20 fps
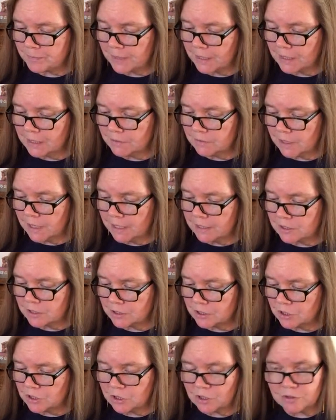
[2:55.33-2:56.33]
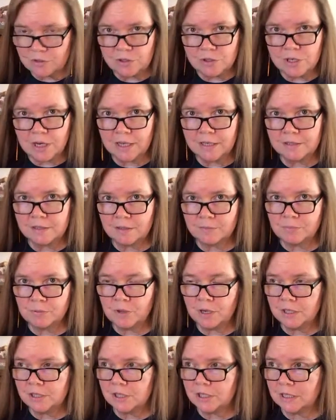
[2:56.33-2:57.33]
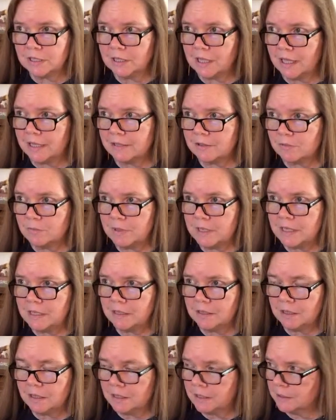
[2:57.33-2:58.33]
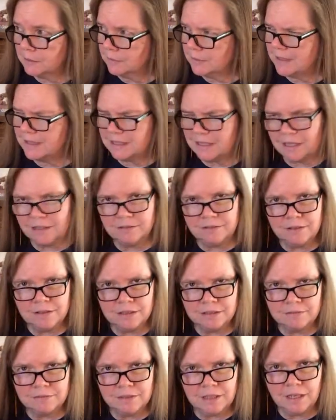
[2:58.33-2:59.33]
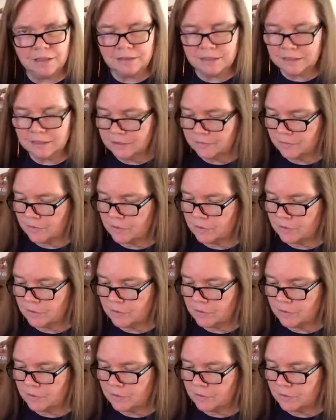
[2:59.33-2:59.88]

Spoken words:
I actually showed you guys a project last week. It's out in the living